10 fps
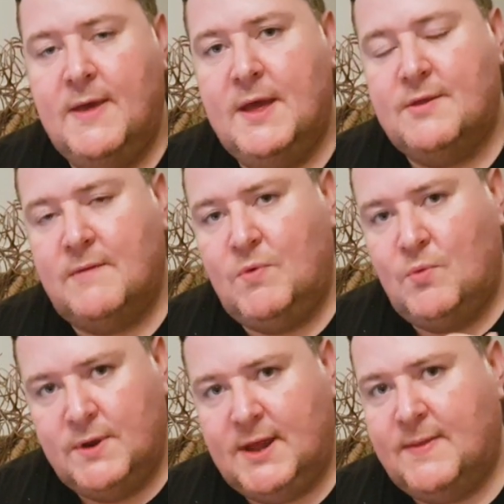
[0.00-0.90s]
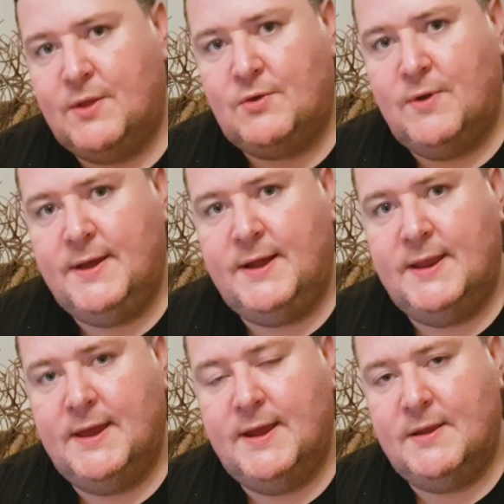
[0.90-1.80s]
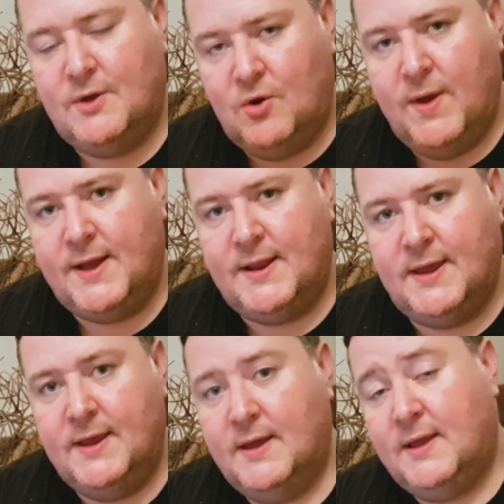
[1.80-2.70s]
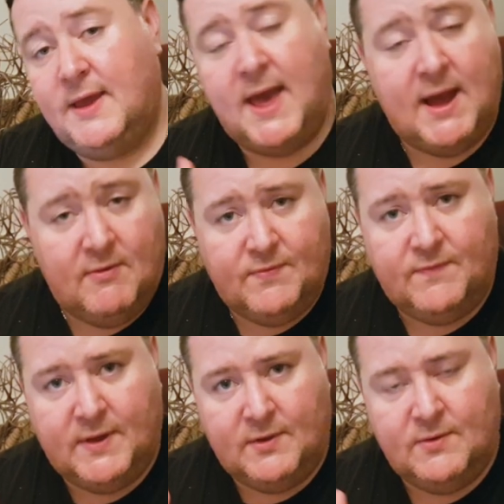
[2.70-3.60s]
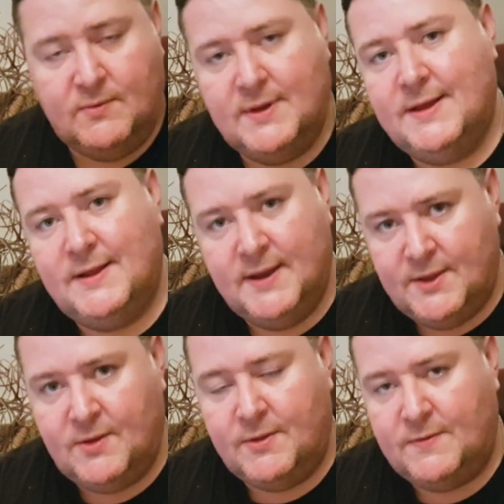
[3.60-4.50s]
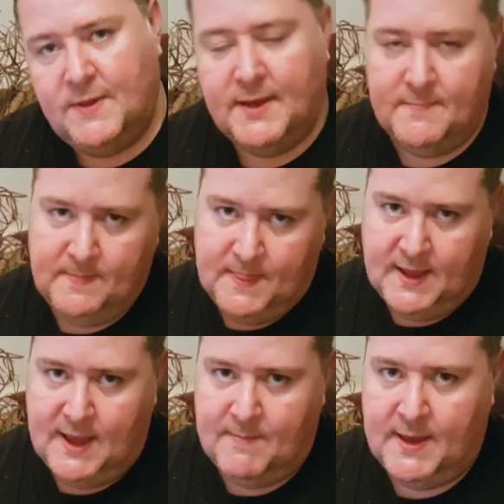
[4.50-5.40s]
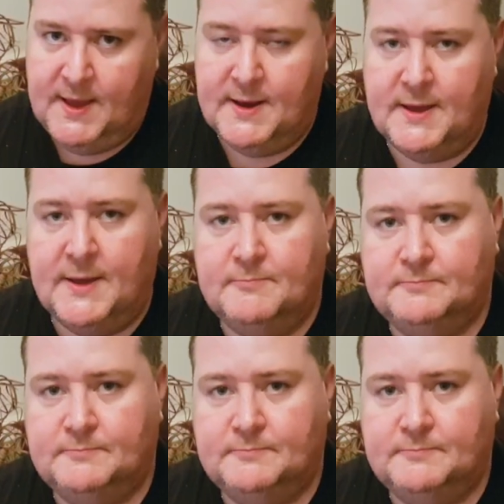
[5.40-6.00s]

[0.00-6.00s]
So if you want to get that screen cleared quickly, get out of the vehicle, let it do its thing, and get back in again.